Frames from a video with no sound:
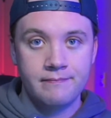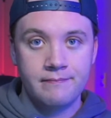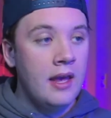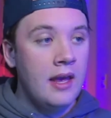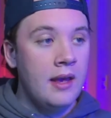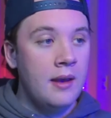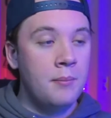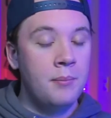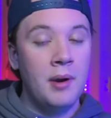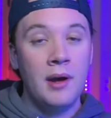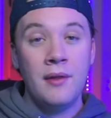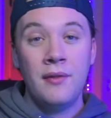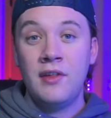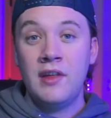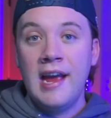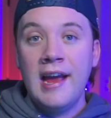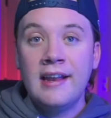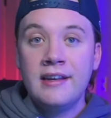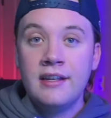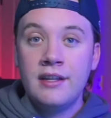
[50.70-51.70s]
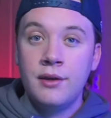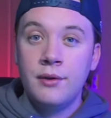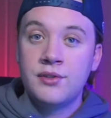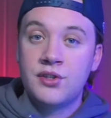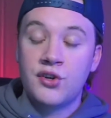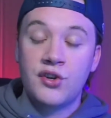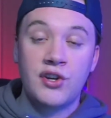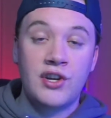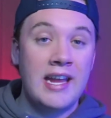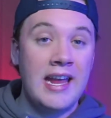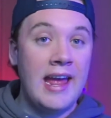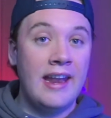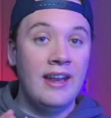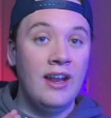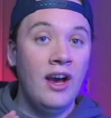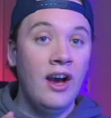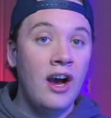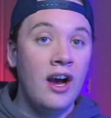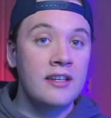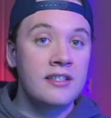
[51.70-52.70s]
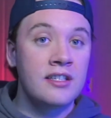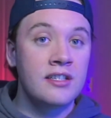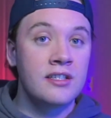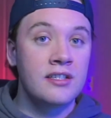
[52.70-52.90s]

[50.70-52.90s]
but the end user cannot